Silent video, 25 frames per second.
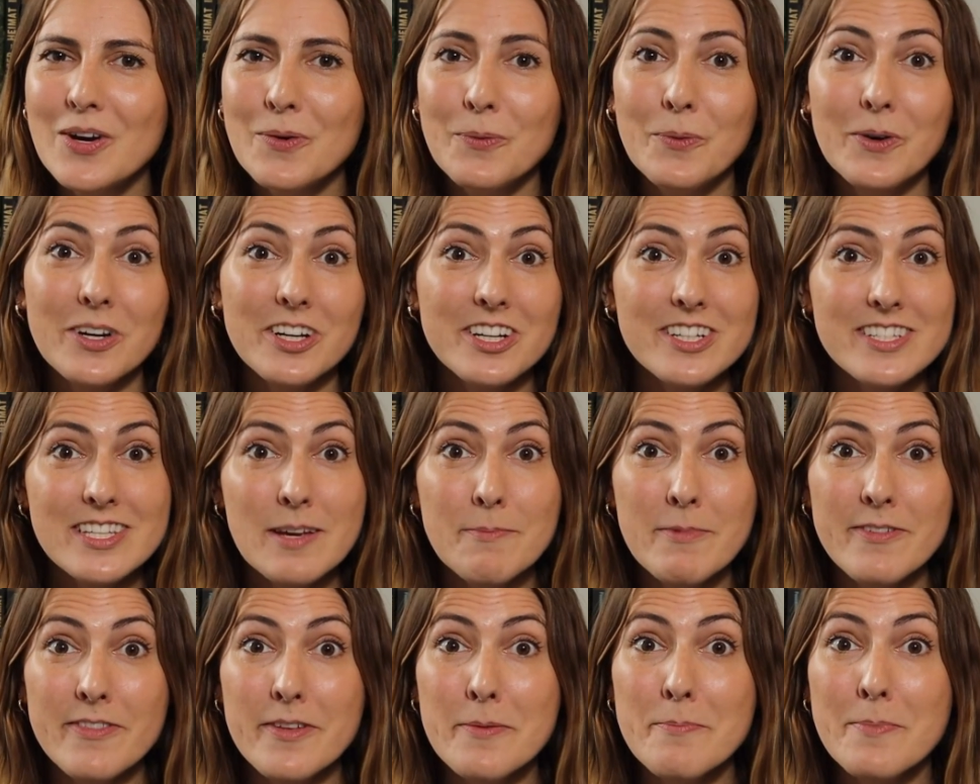What are
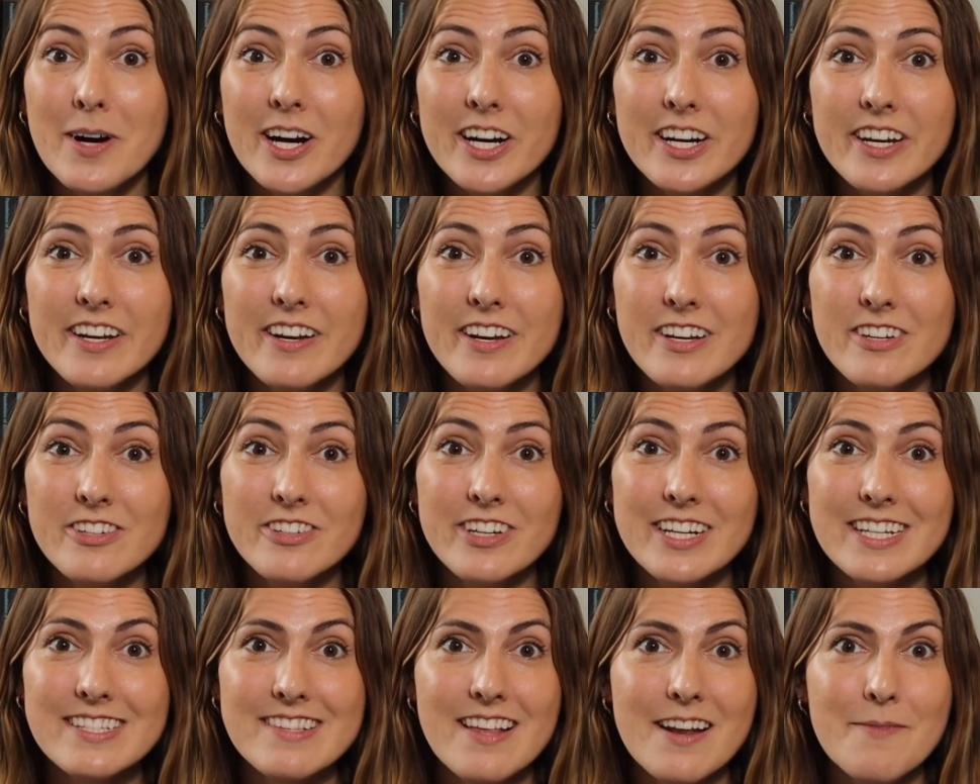some of the marketing
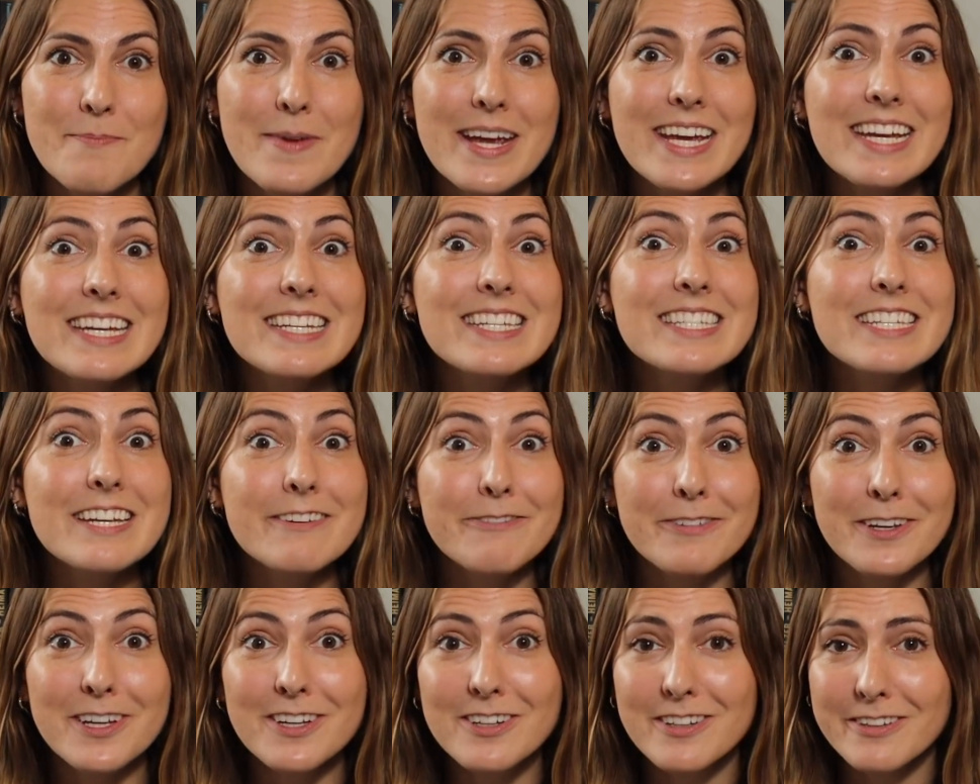tricks that make it
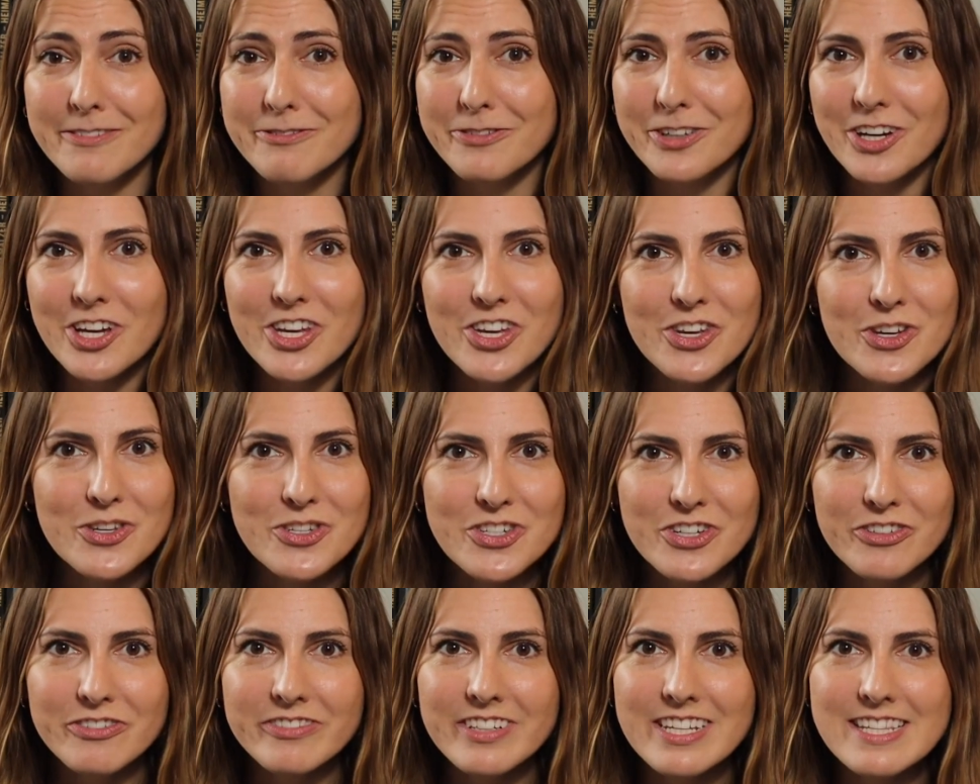difficult for you
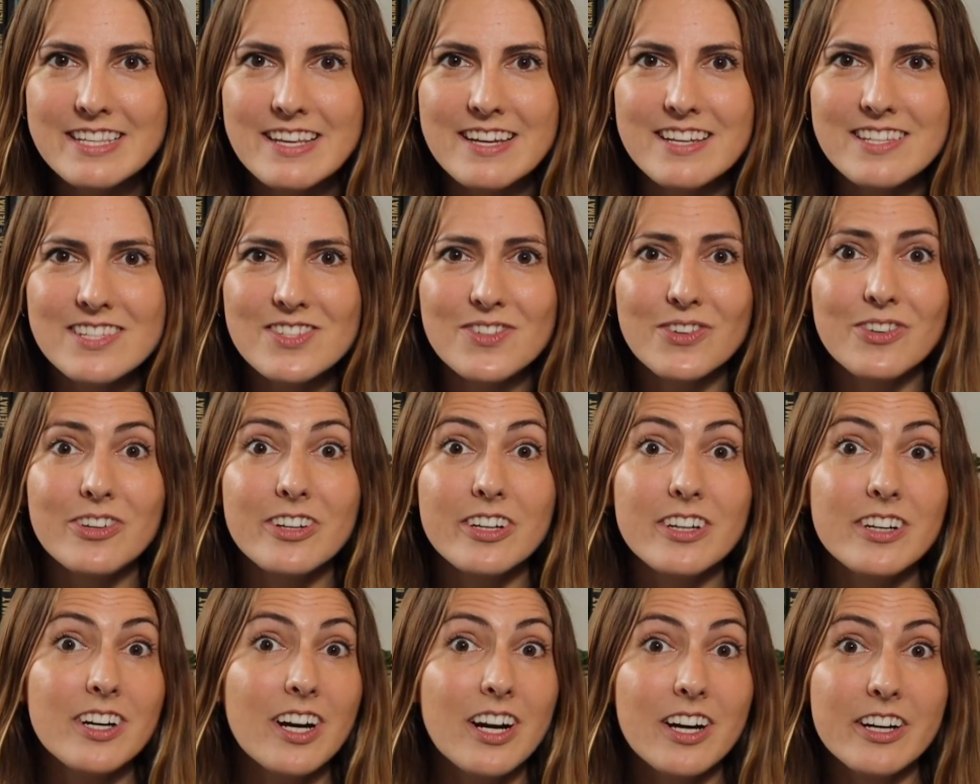to resist,
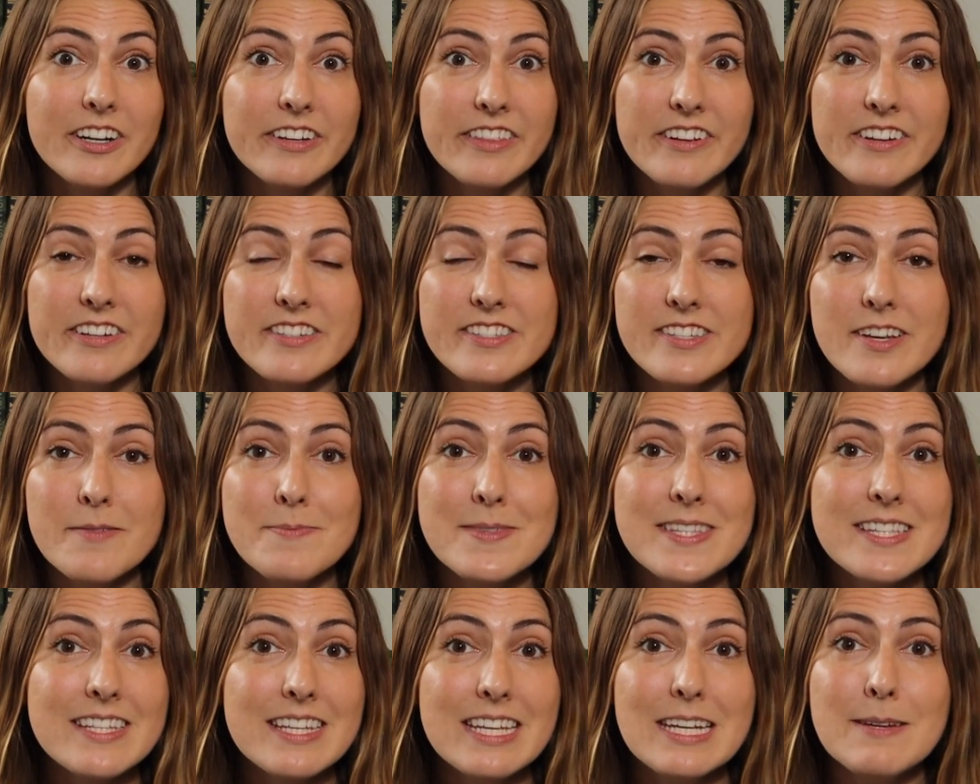or are there some
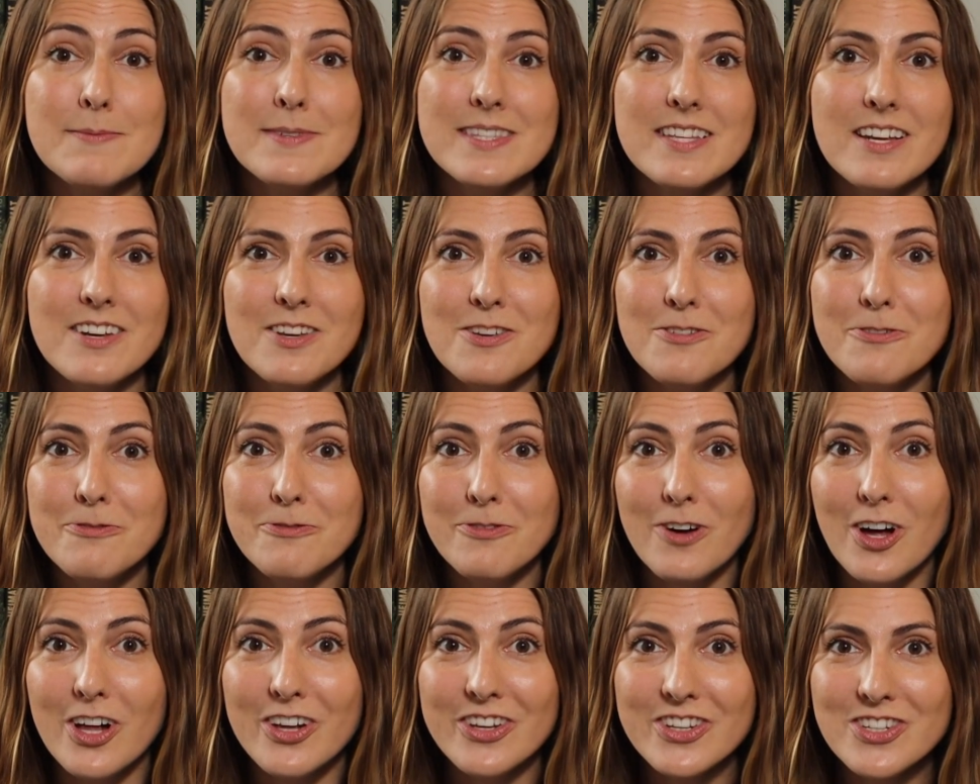schemes that you
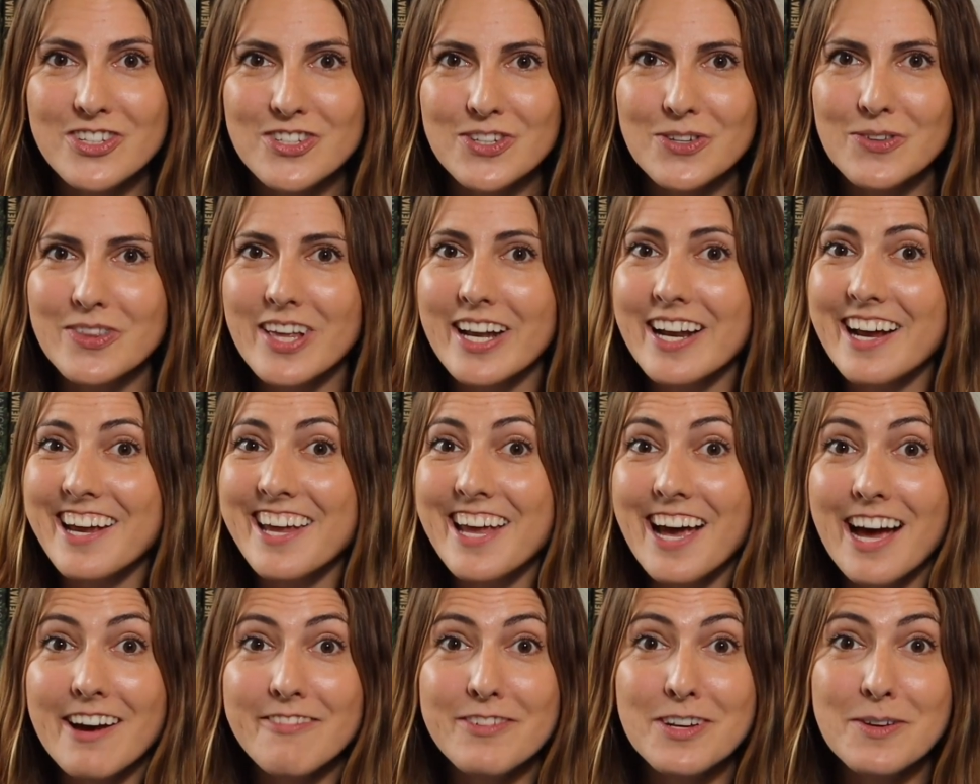fall into that I
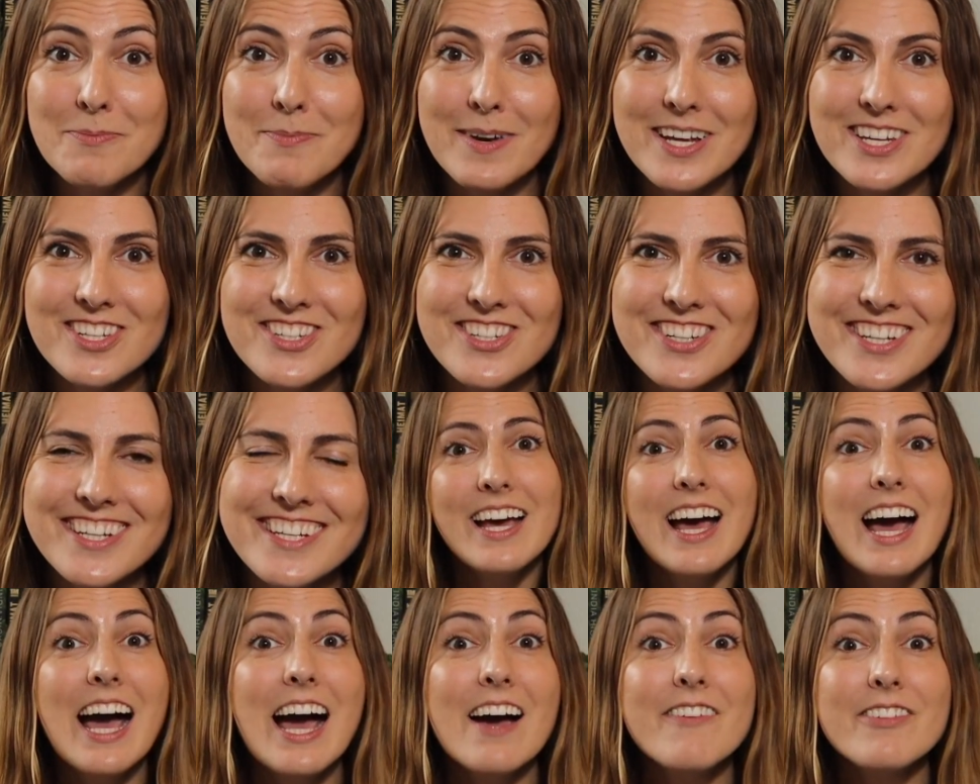haven't
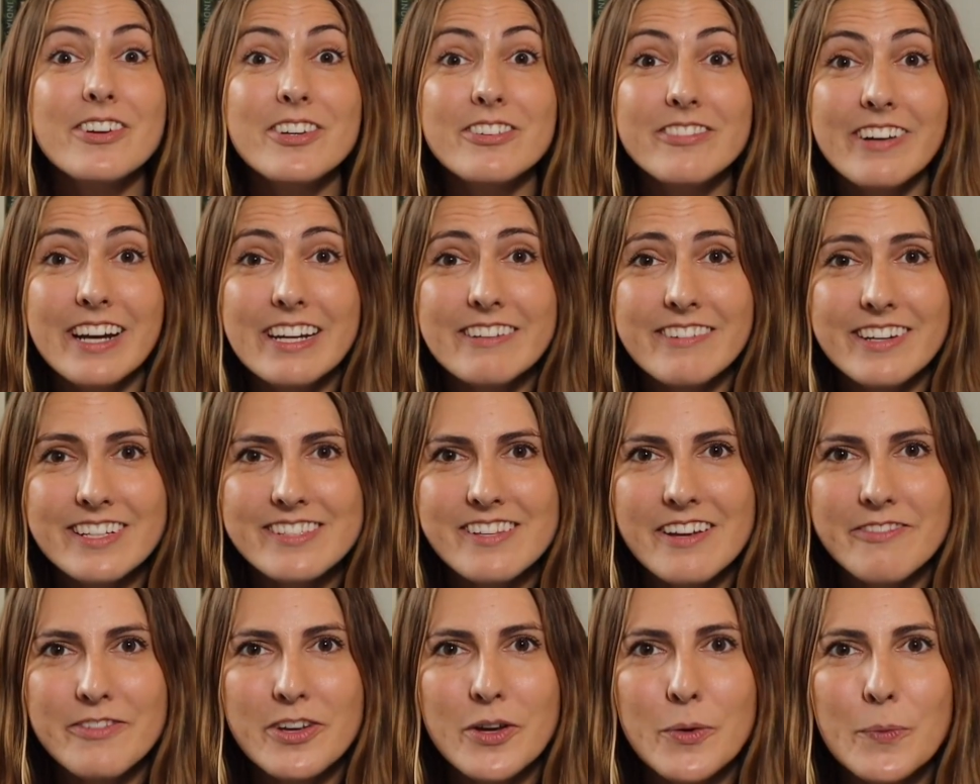mentioned? Have a great
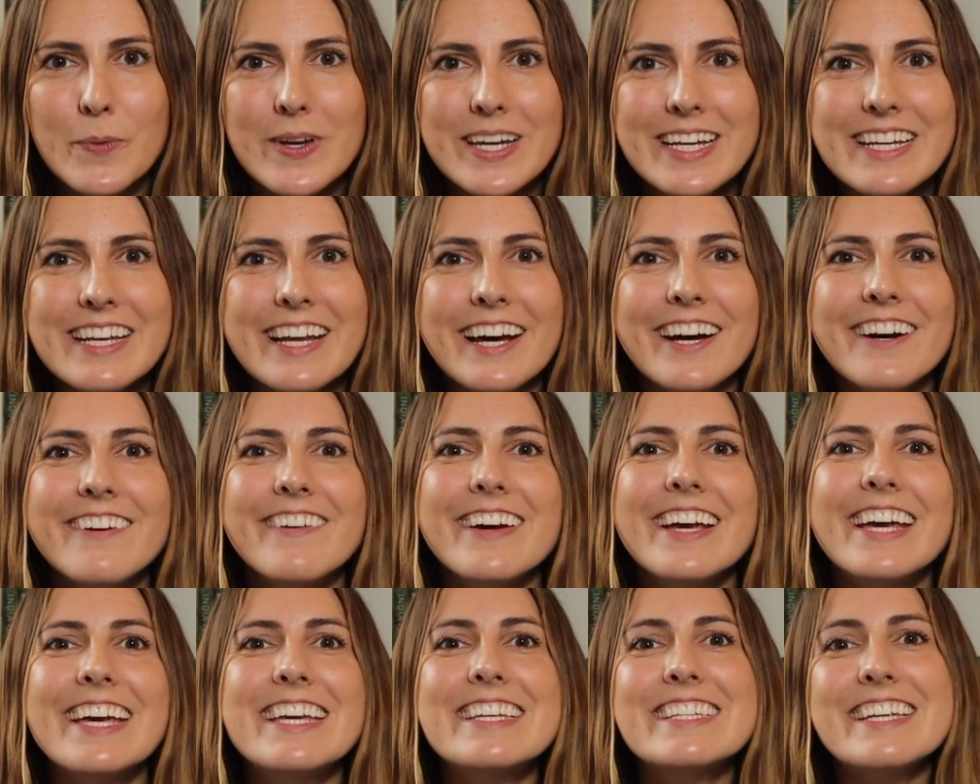rest of your week now,
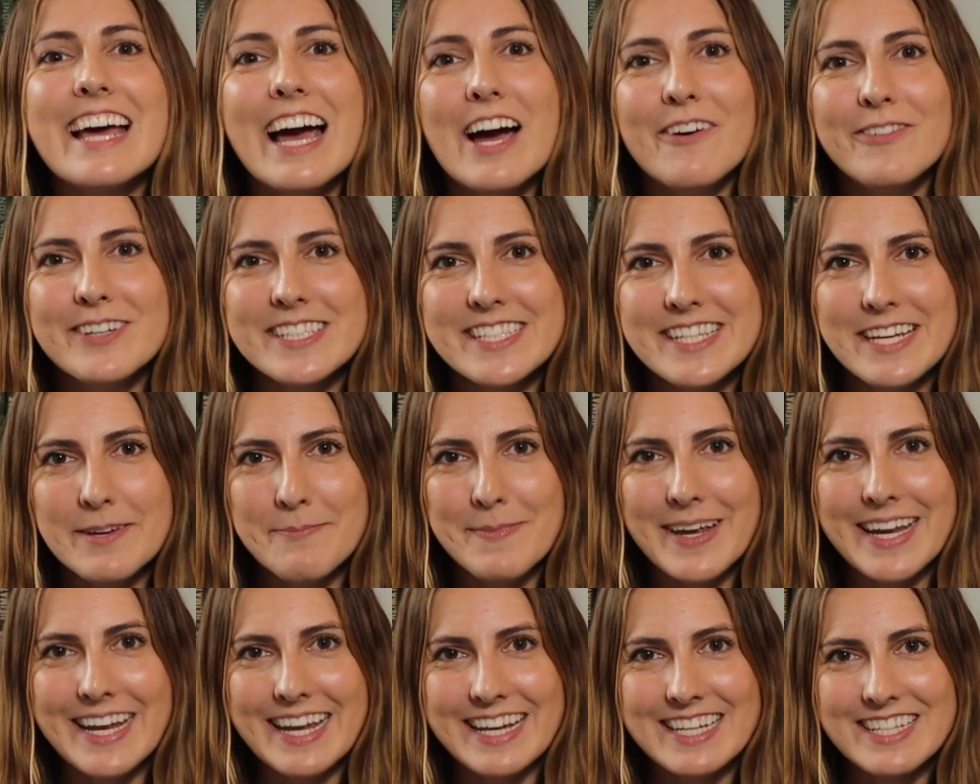and I will see you in
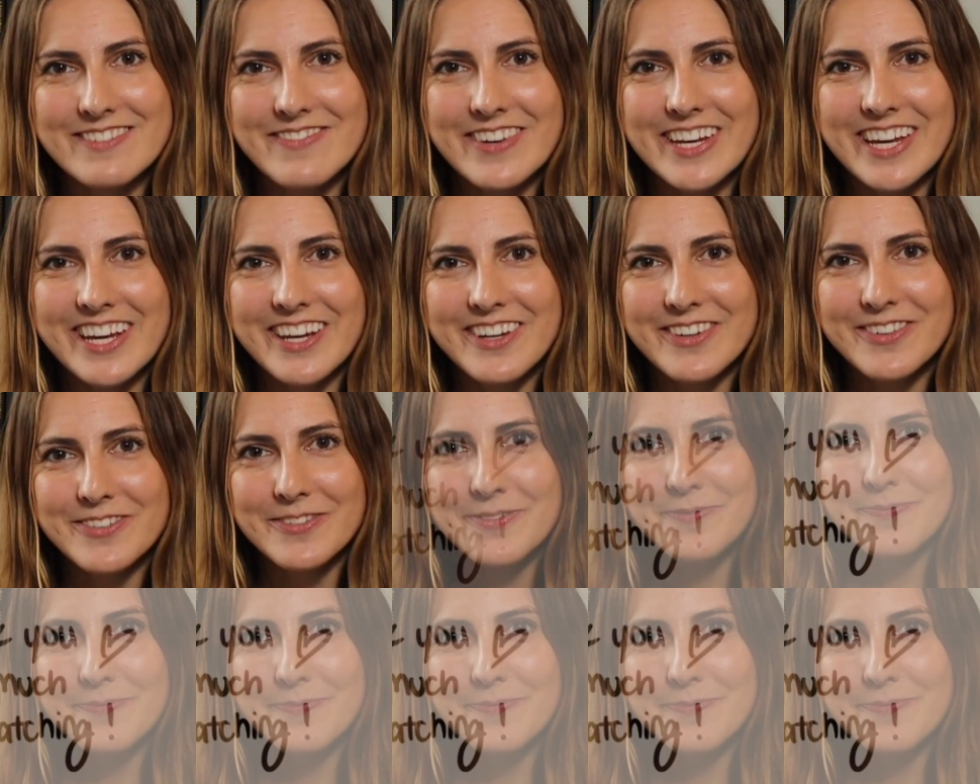my next video.